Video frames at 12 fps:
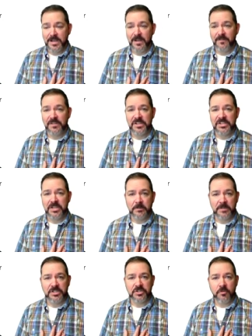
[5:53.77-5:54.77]
uh, finishing
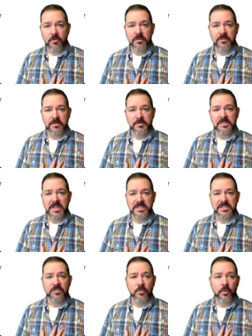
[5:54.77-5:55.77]
up each quarter
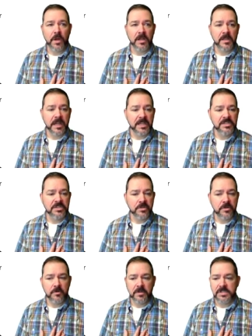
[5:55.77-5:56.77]
as to what class
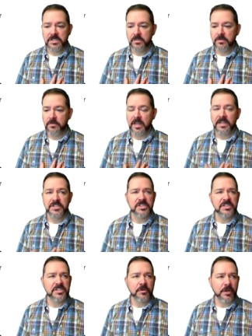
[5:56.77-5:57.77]
you're going to. And
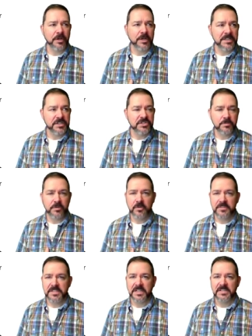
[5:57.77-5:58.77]
she's doing an audition
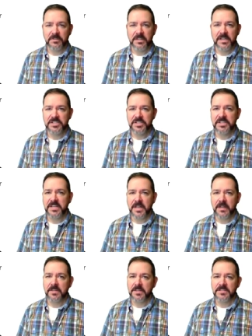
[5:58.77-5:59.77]
process. So I think she's going
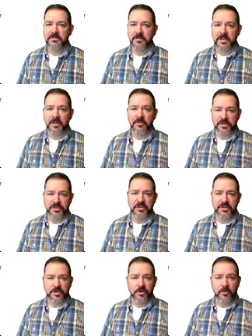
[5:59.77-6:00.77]
to have that sorted out and you're
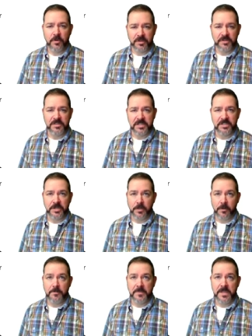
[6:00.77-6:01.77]
going to know where you need to
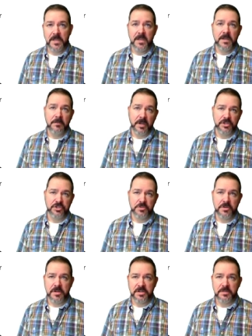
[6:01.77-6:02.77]
go. But
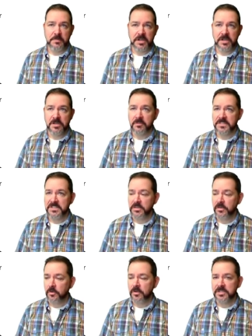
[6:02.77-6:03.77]
junior, intermediate, or
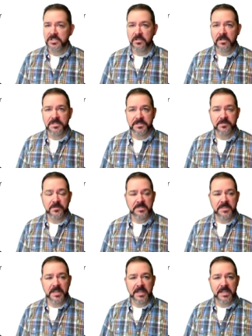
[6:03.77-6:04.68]
senior orchestra is the first